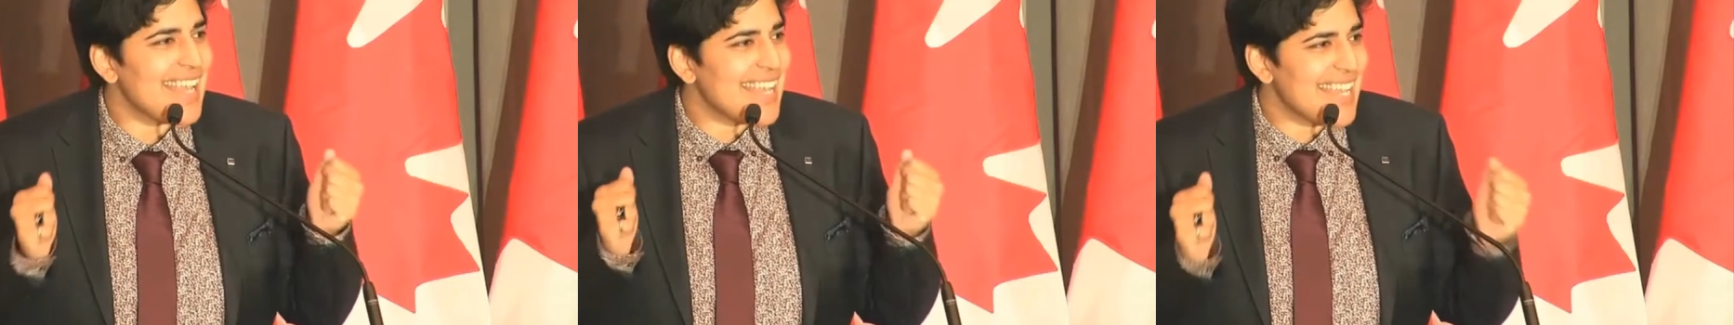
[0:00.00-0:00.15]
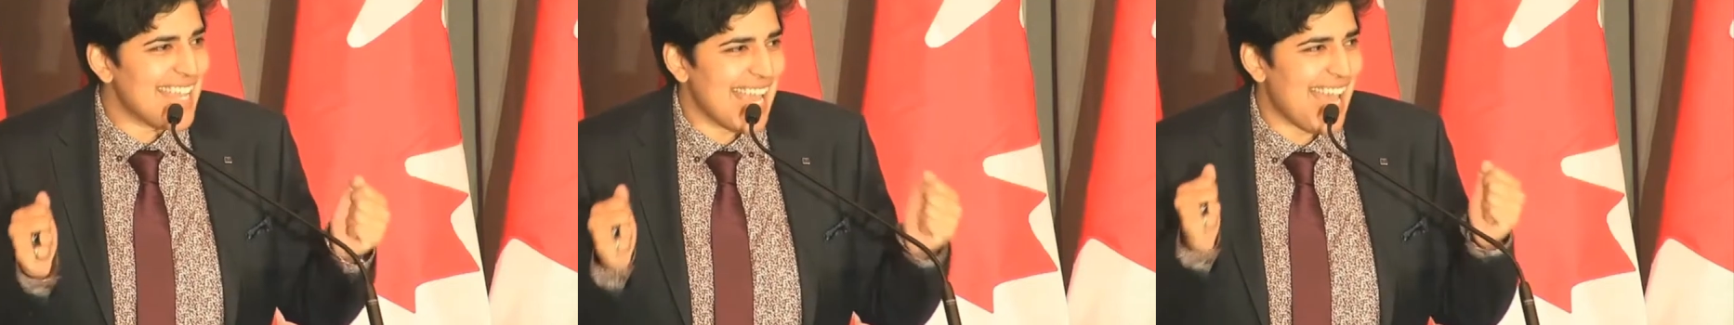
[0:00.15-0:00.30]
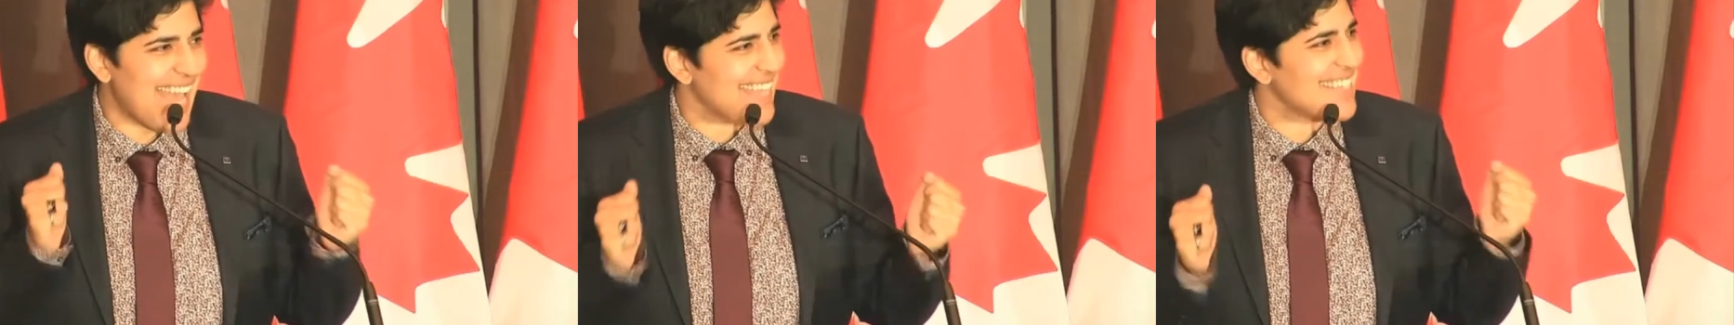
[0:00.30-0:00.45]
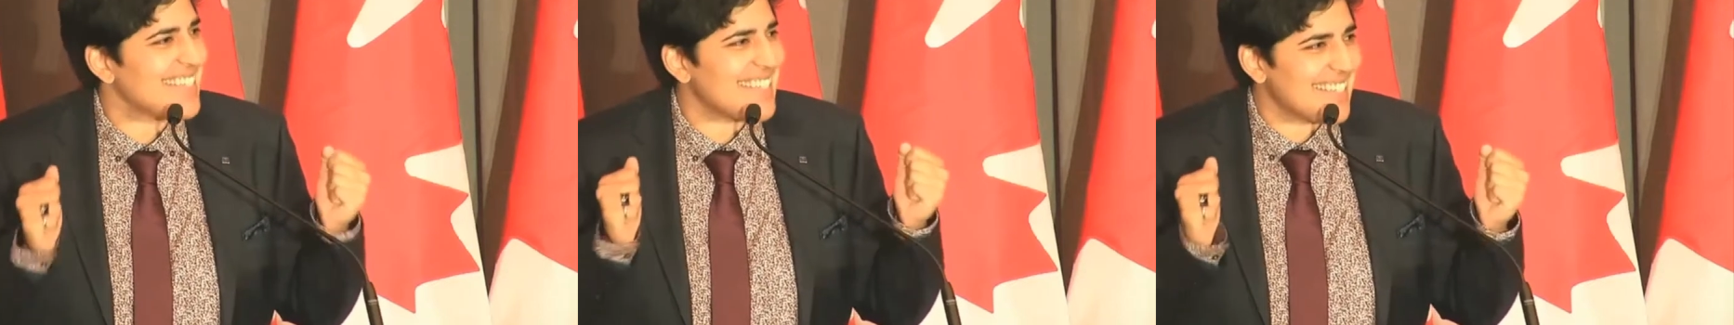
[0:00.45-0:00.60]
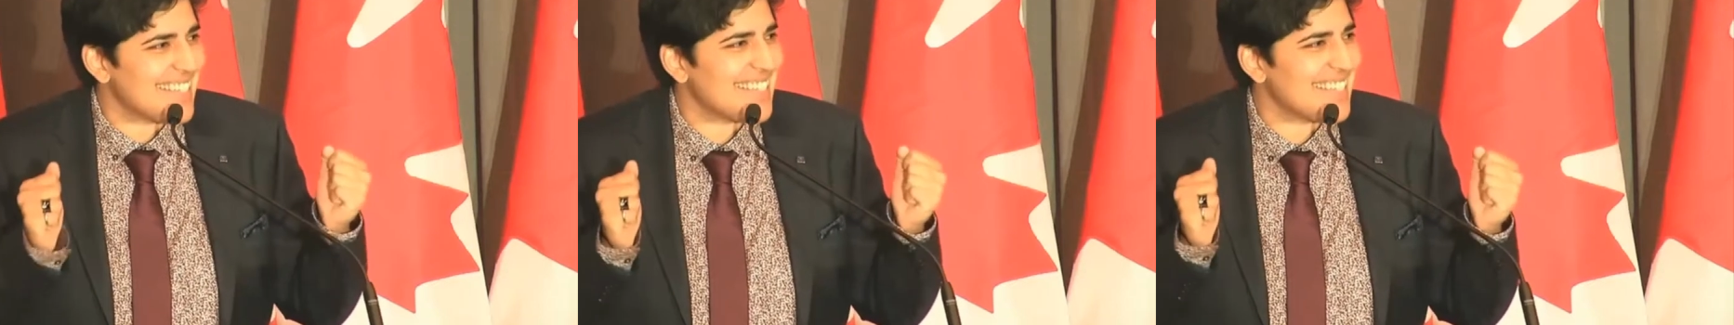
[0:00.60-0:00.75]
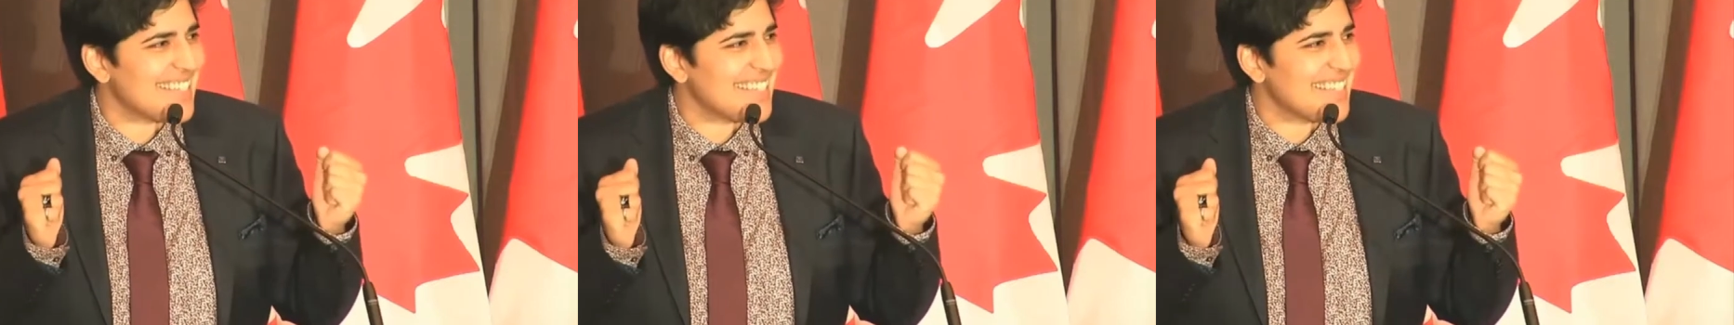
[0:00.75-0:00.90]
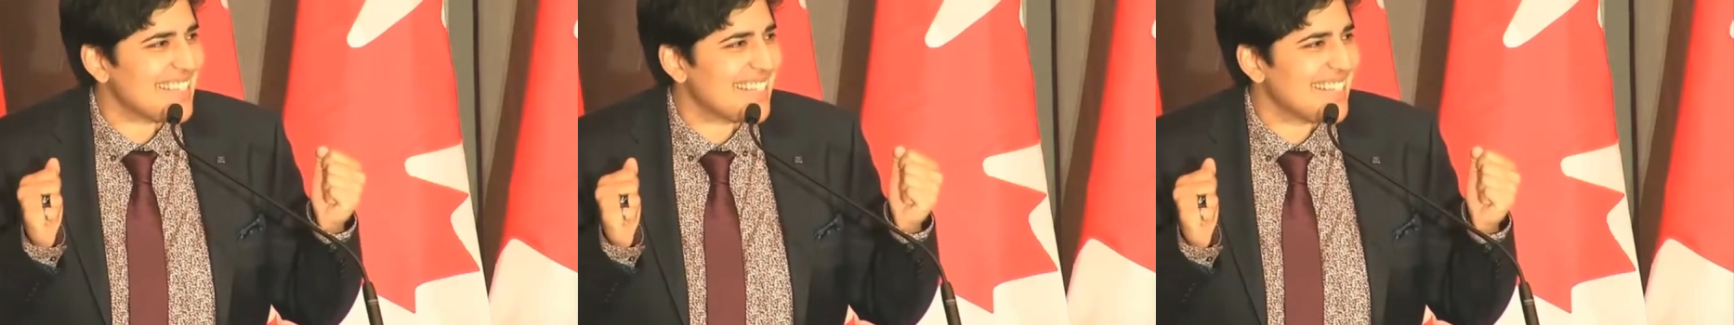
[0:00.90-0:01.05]

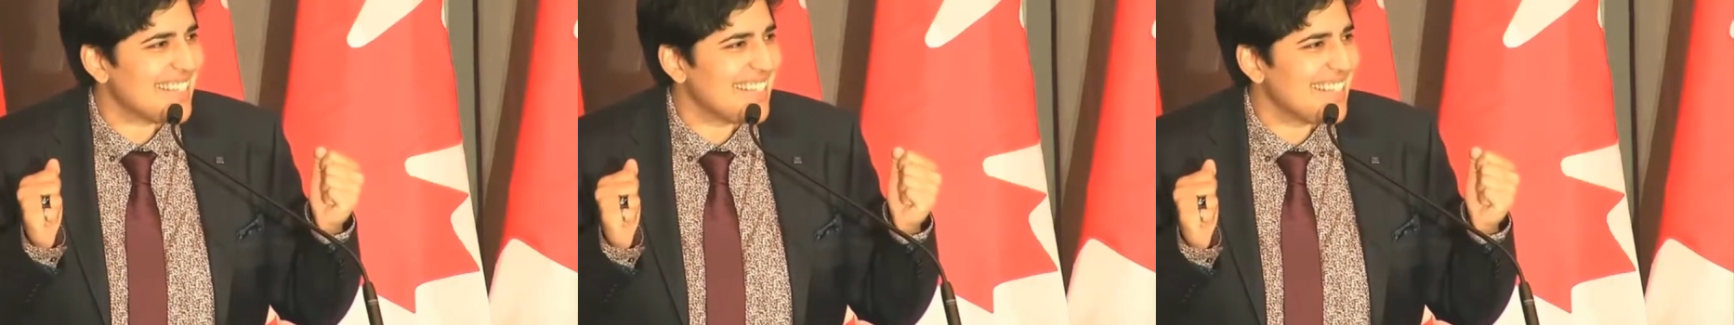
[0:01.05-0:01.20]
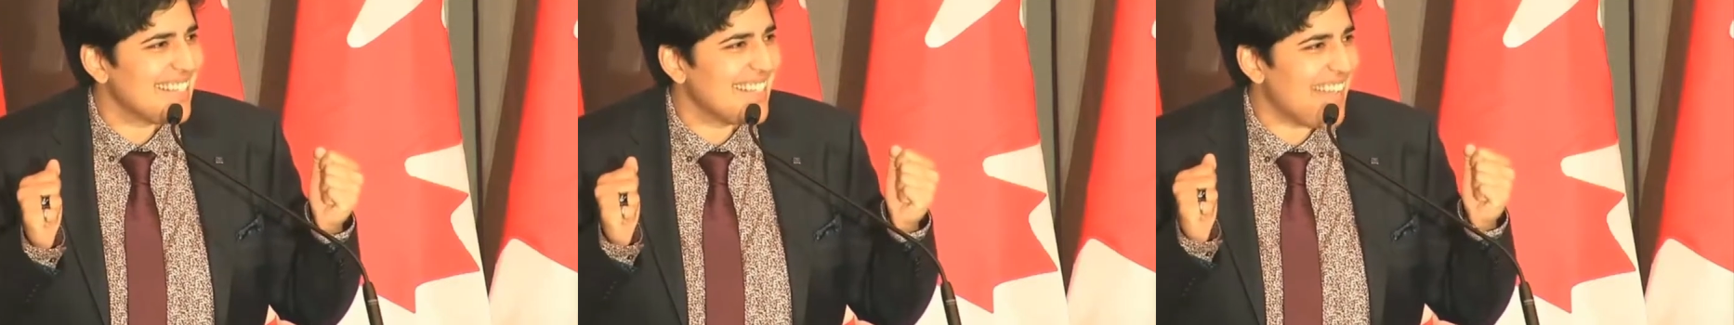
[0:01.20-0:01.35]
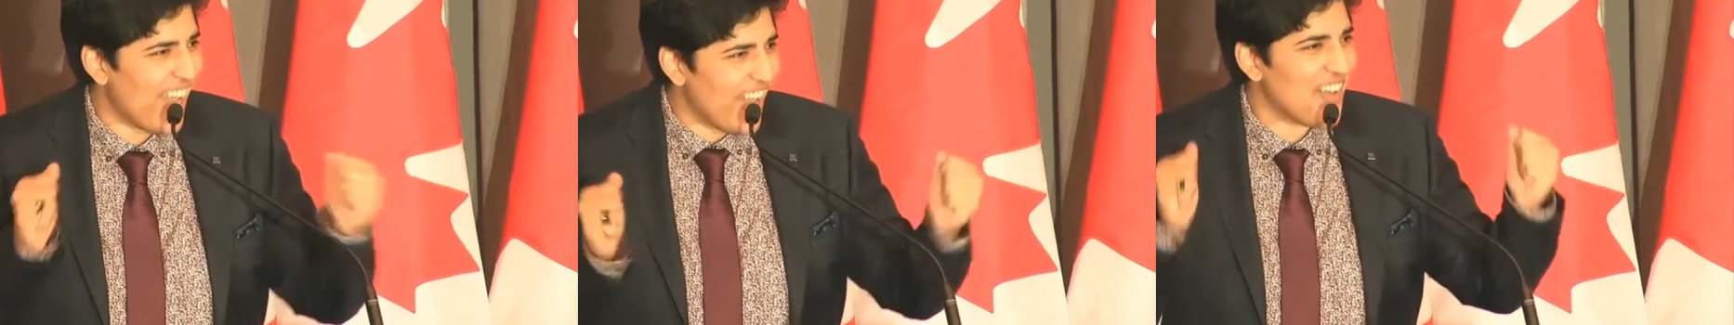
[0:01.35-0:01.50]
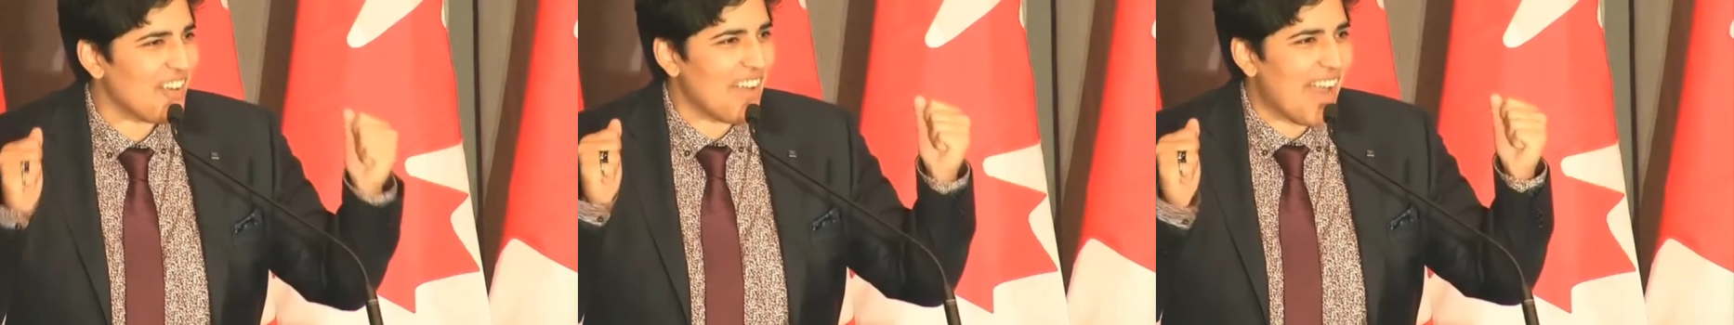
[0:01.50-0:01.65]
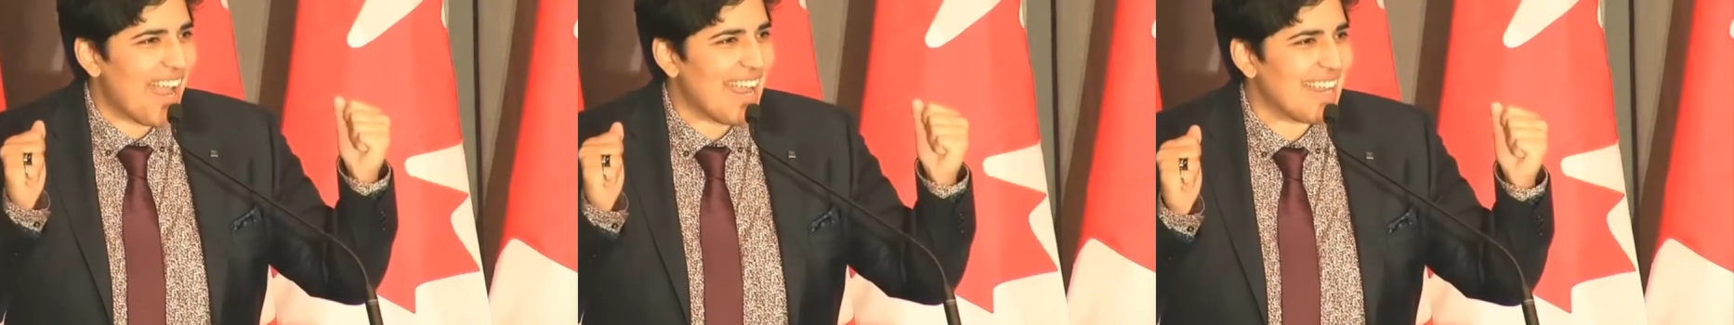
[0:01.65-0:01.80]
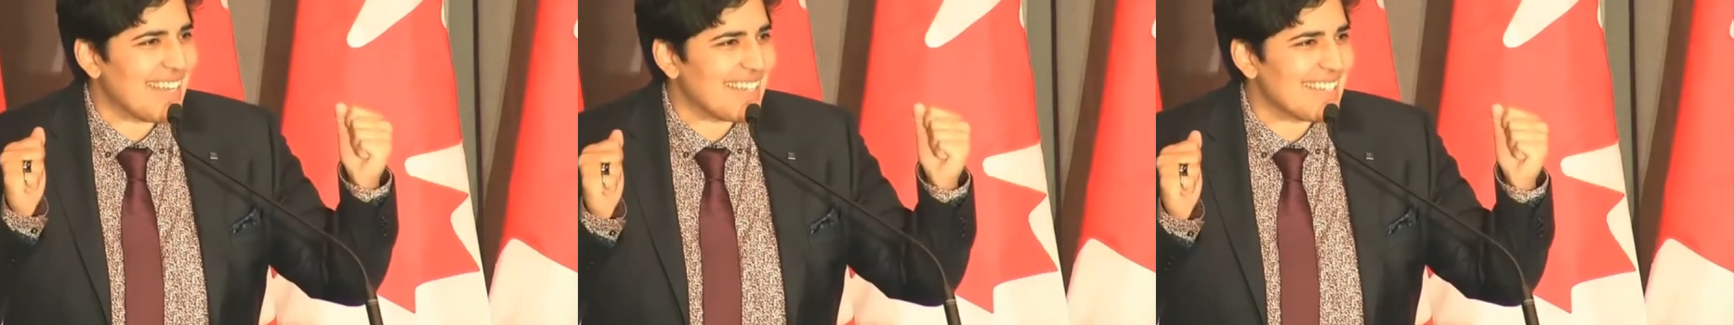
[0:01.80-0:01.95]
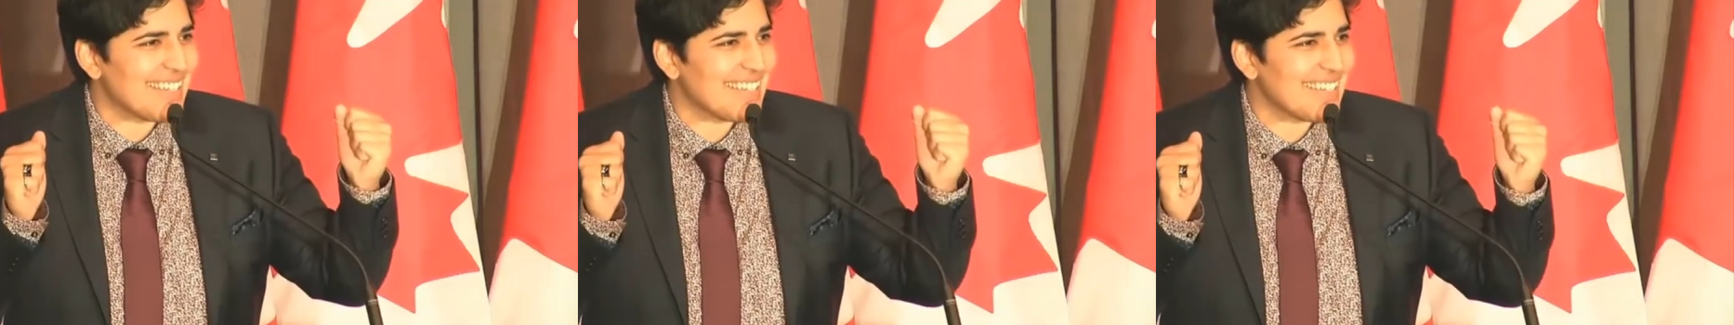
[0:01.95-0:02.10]
Yes! All
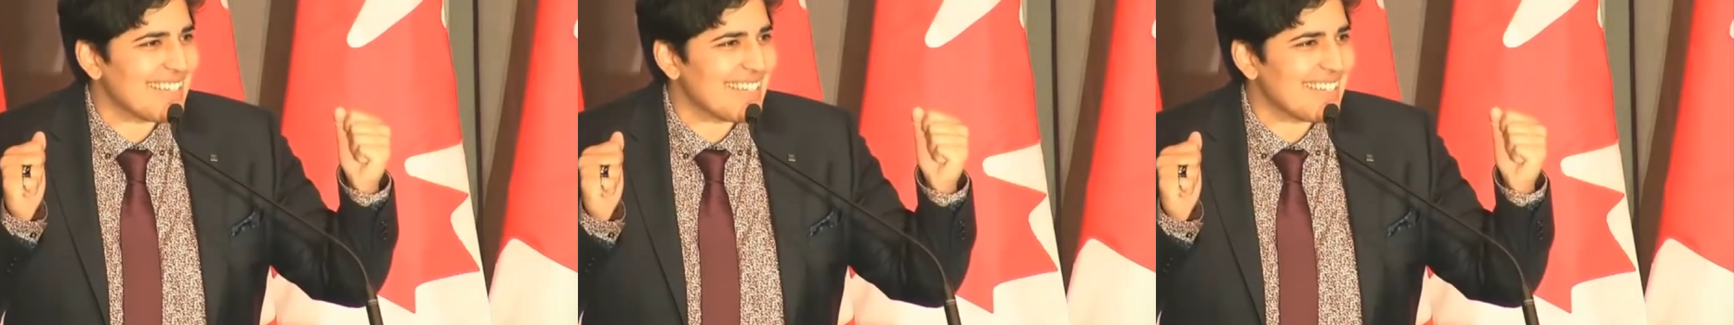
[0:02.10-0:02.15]
right.